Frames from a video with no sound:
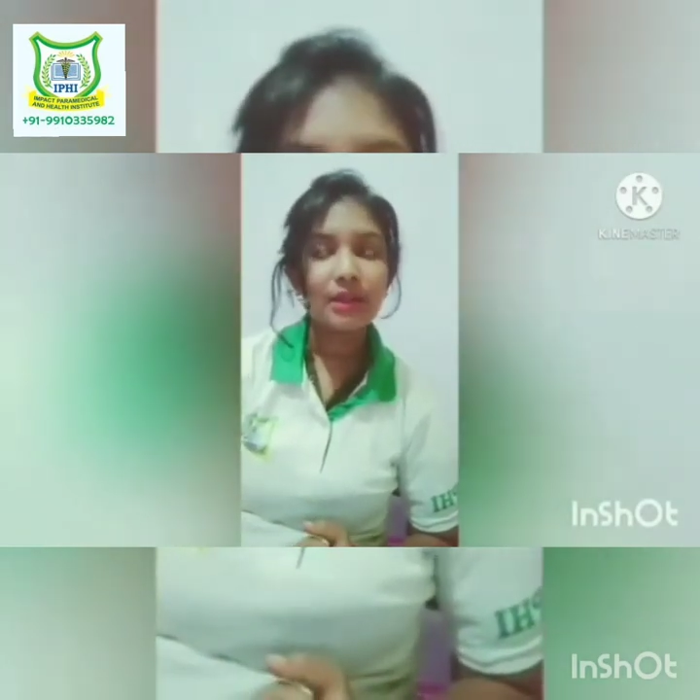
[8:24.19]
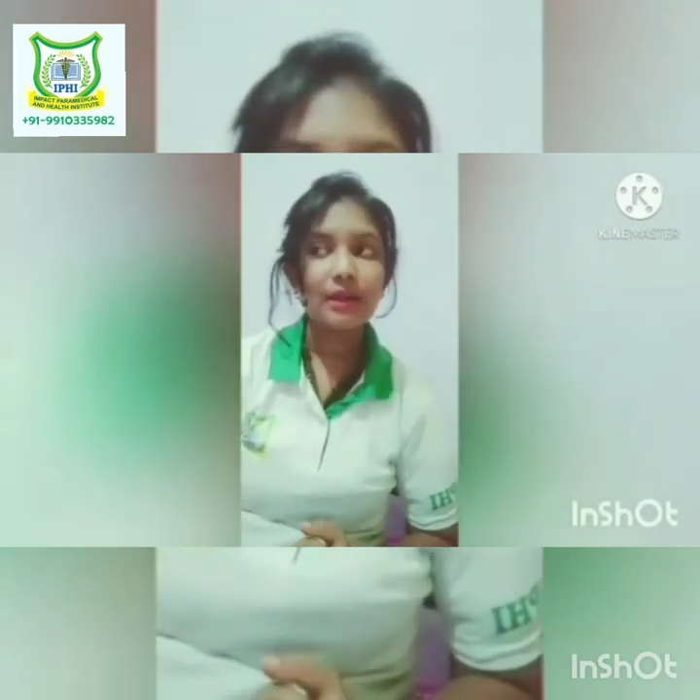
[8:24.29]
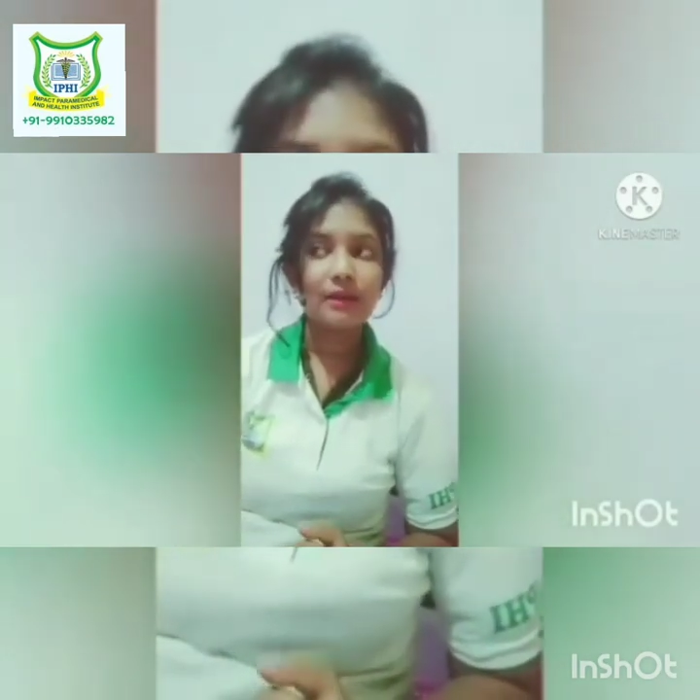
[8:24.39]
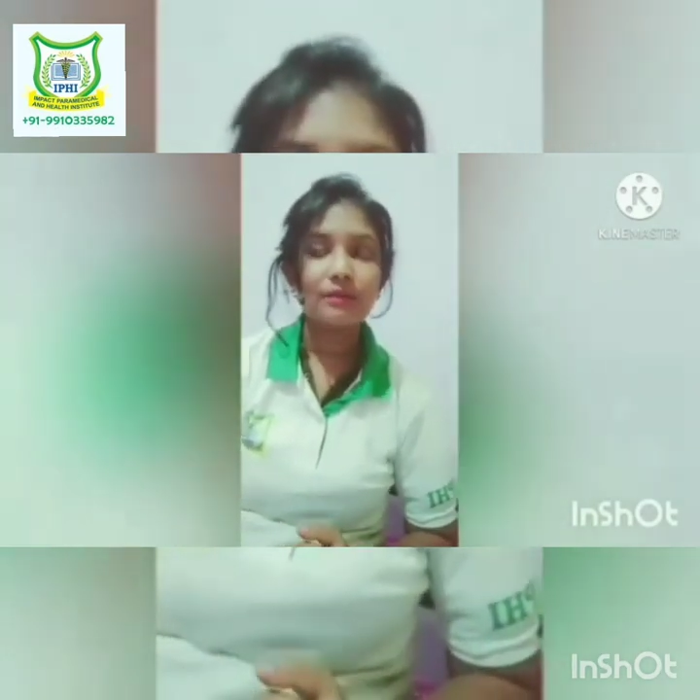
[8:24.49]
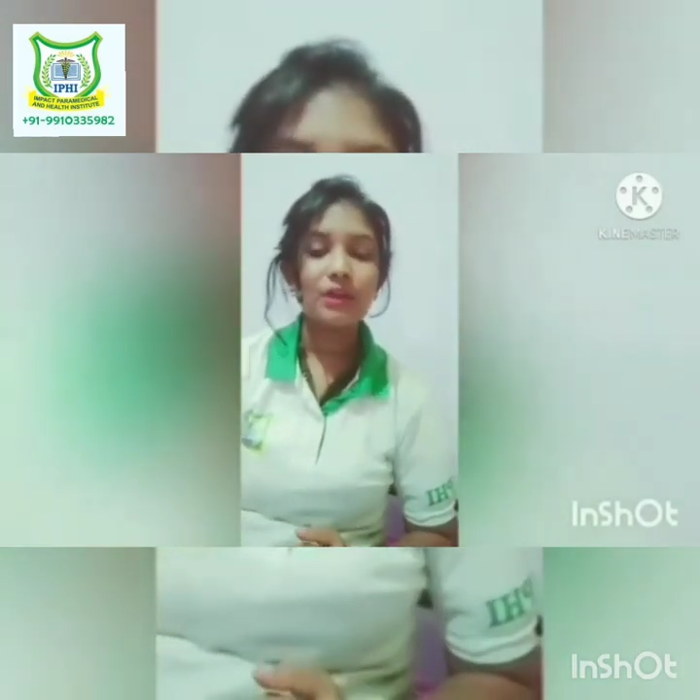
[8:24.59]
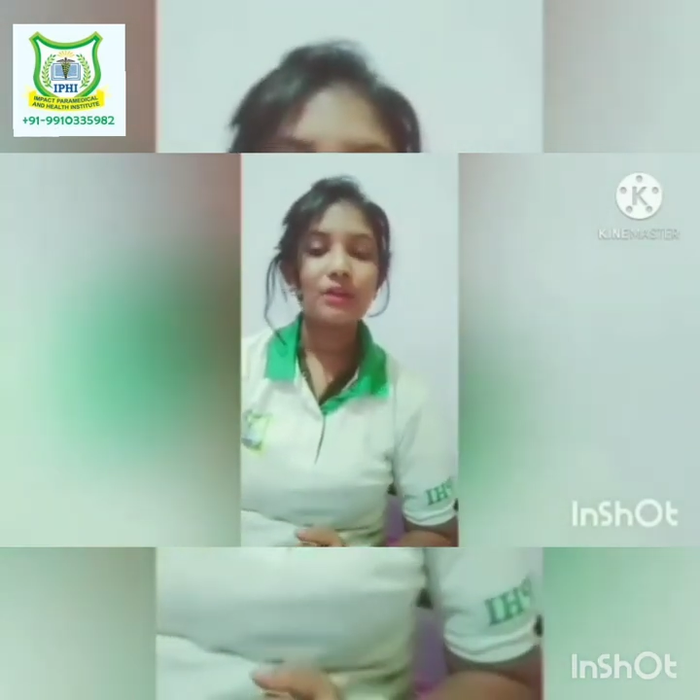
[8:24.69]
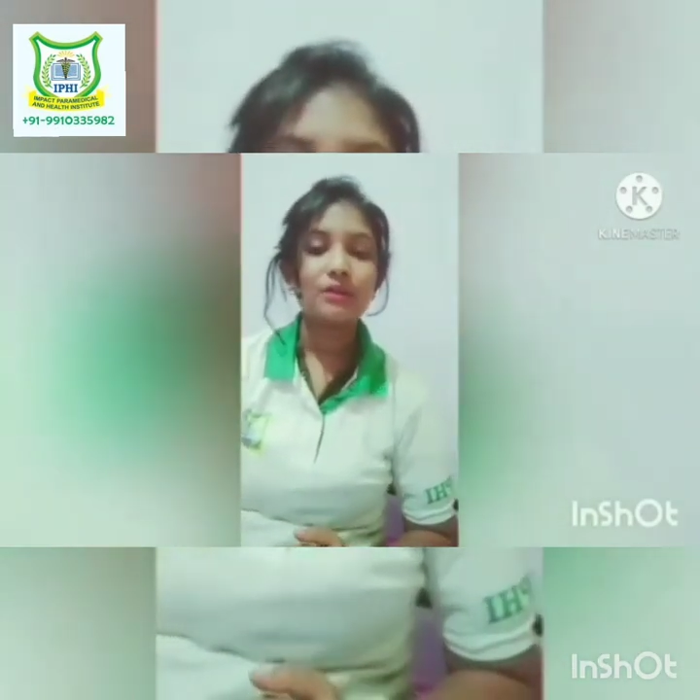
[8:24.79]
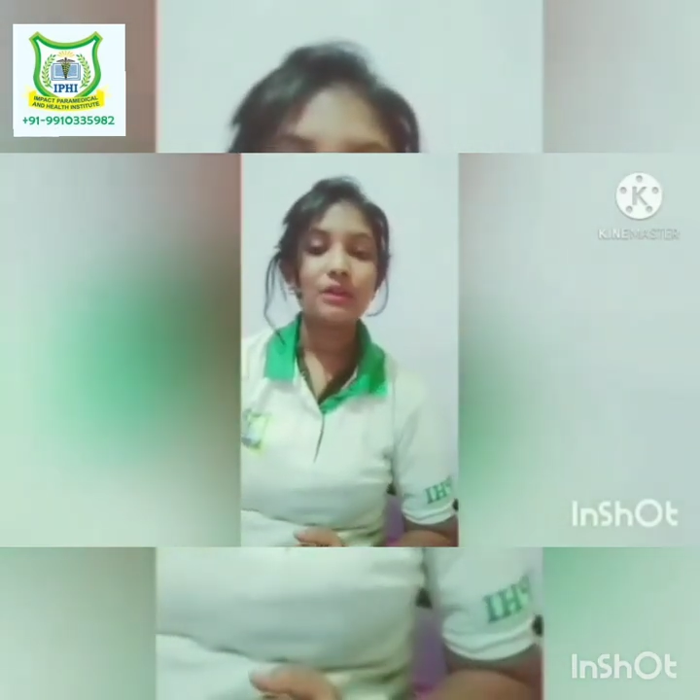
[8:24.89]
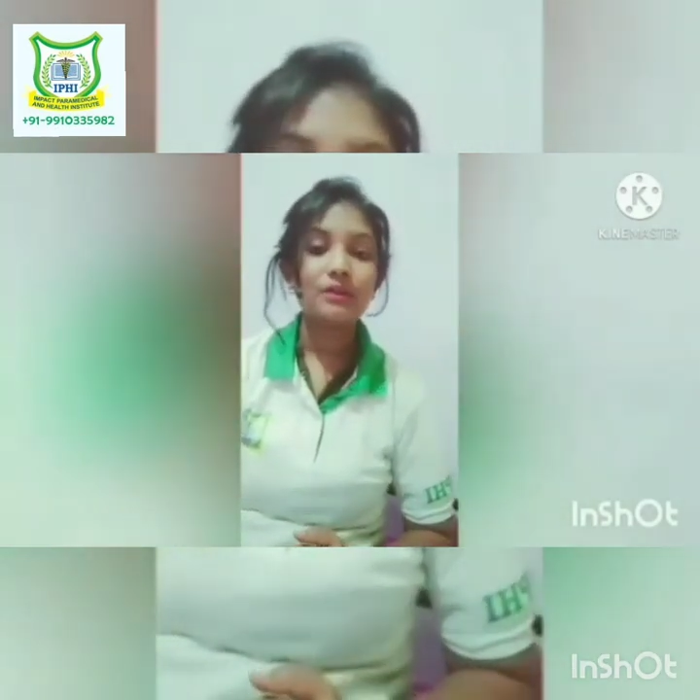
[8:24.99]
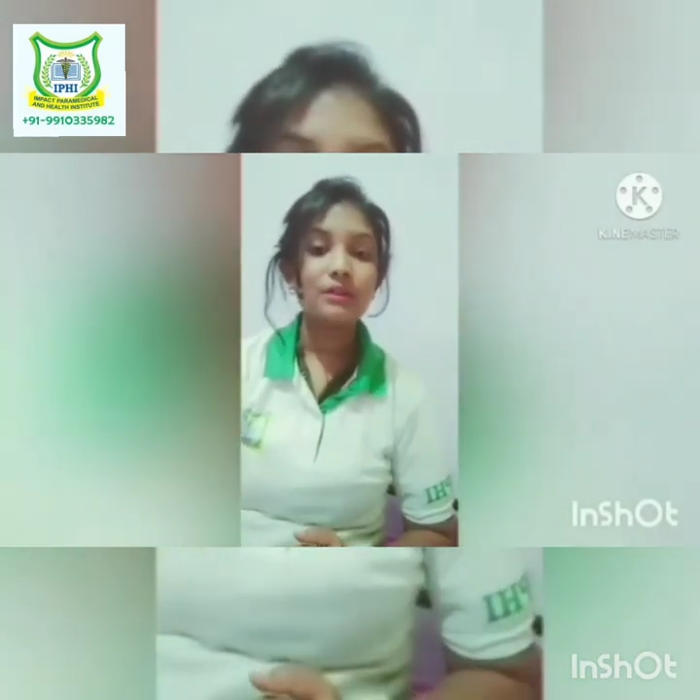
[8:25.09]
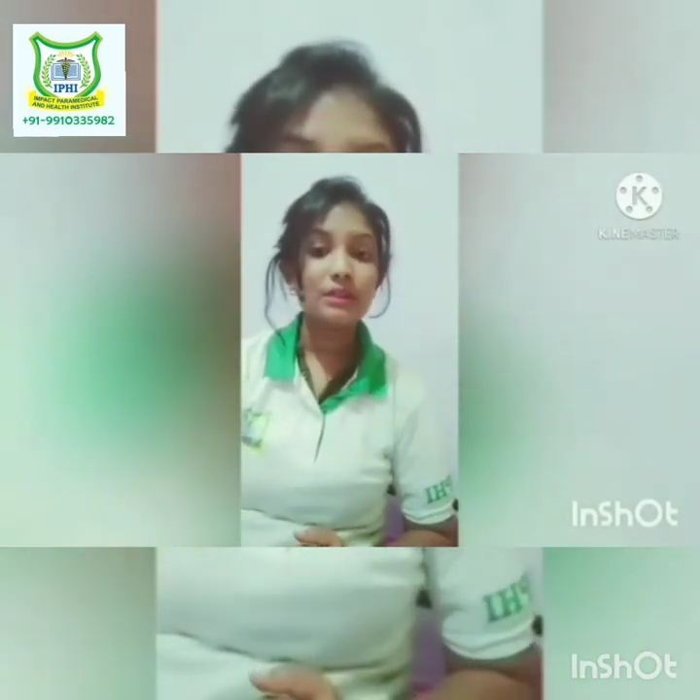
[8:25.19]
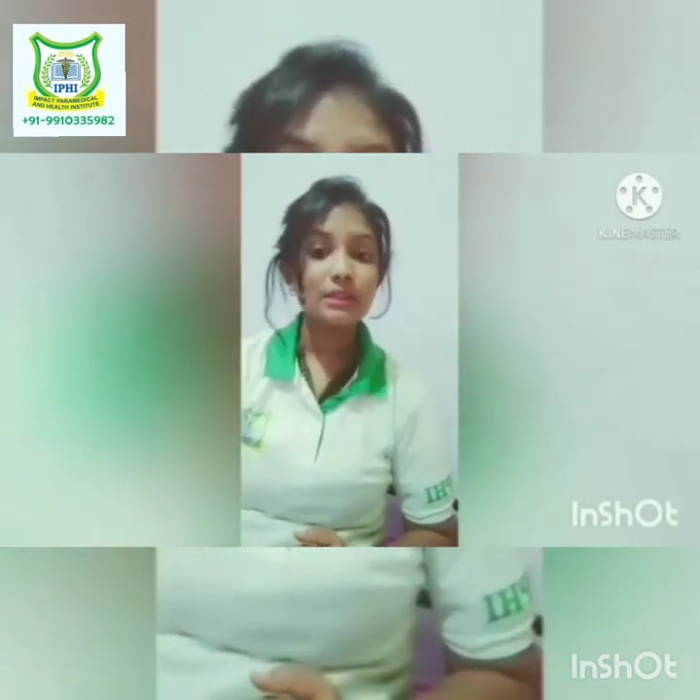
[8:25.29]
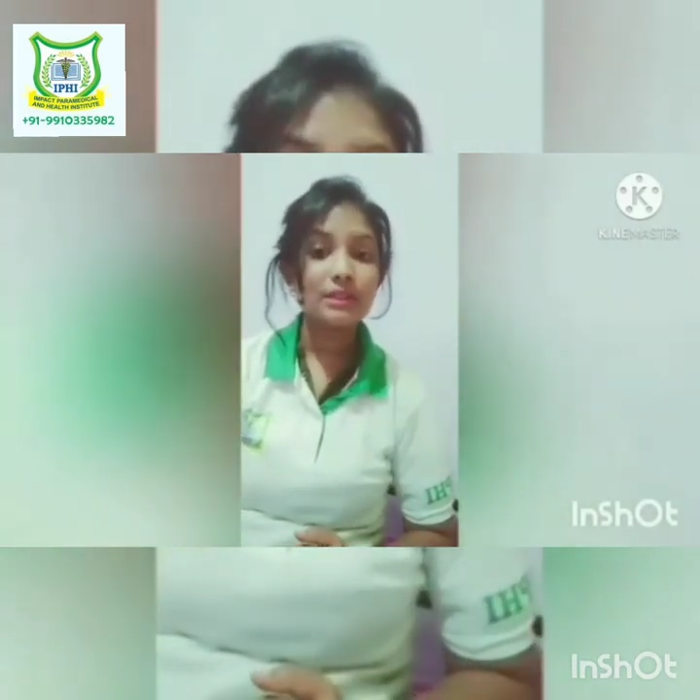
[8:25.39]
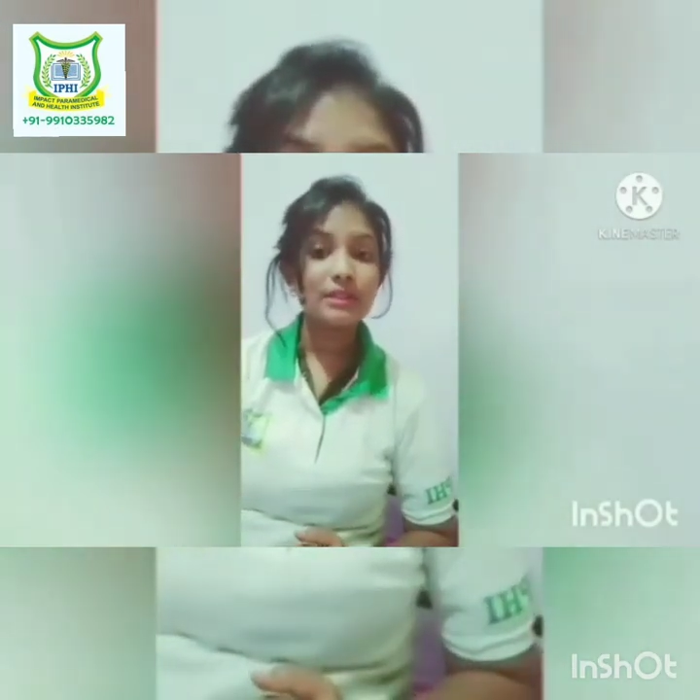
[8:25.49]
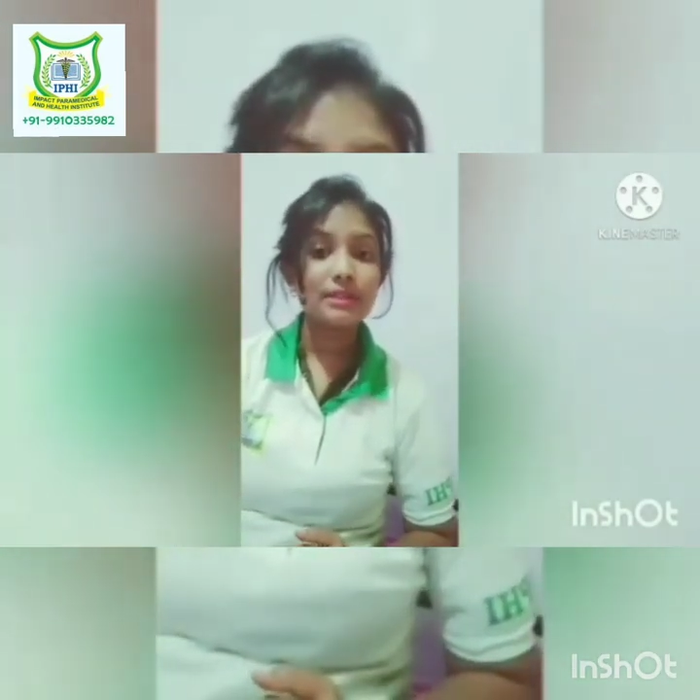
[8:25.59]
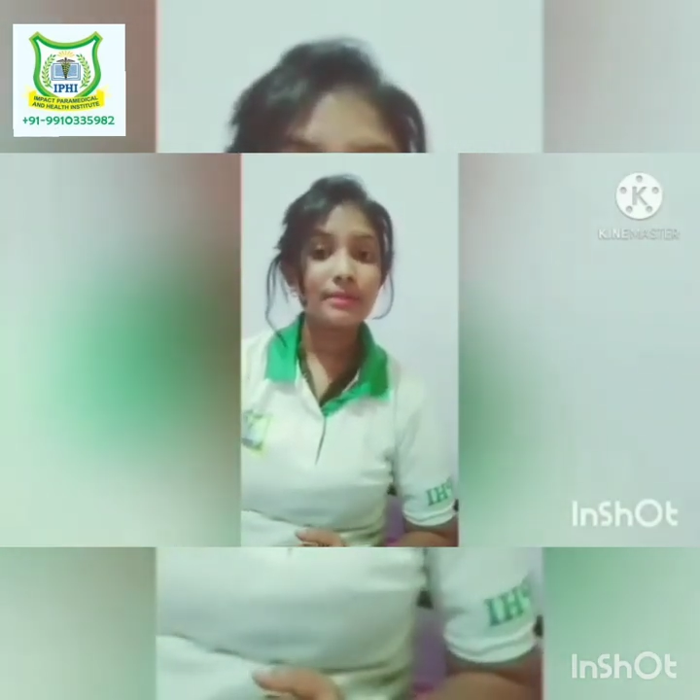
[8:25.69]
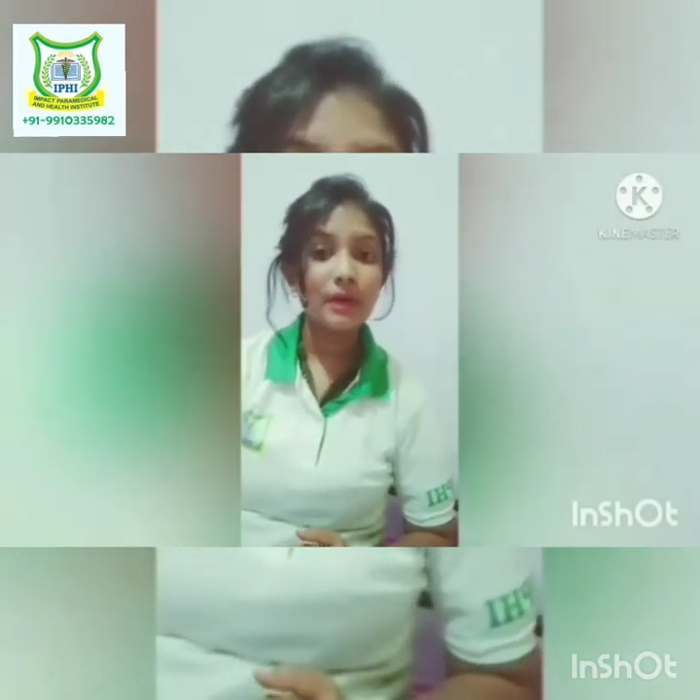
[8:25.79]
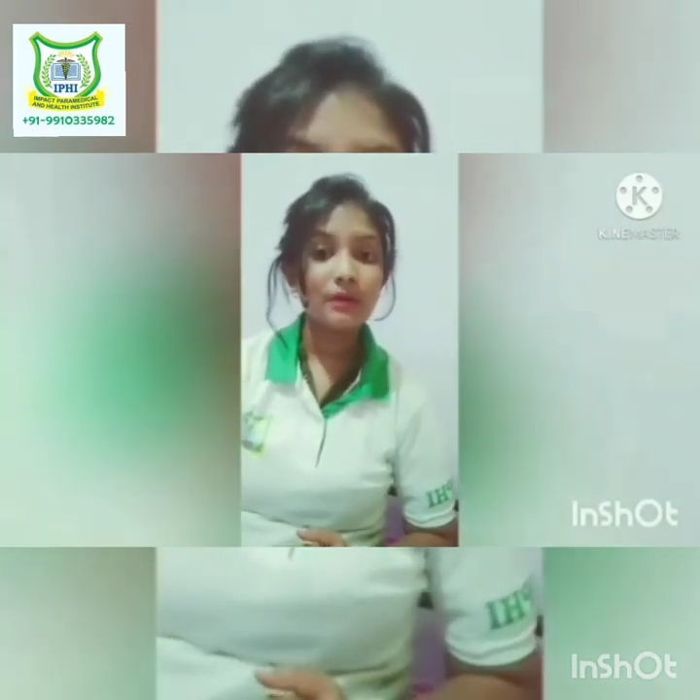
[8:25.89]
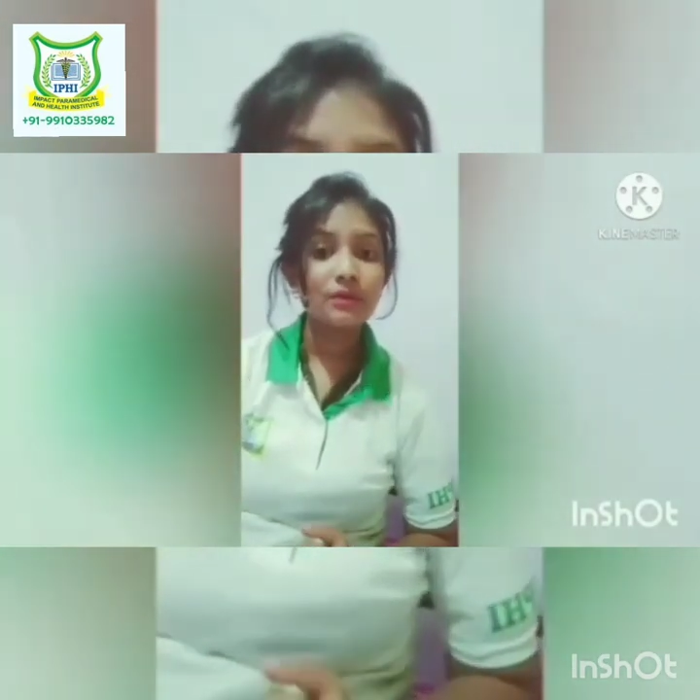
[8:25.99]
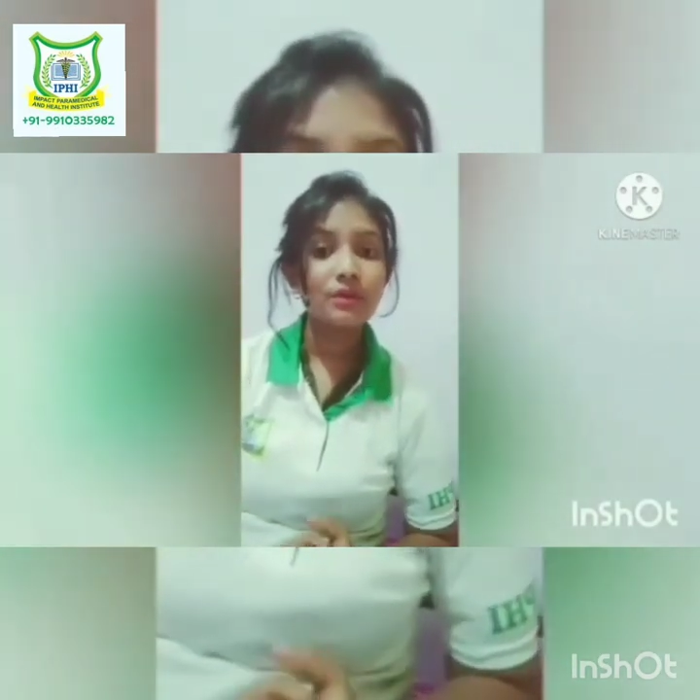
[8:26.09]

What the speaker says: Now we are going to discuss about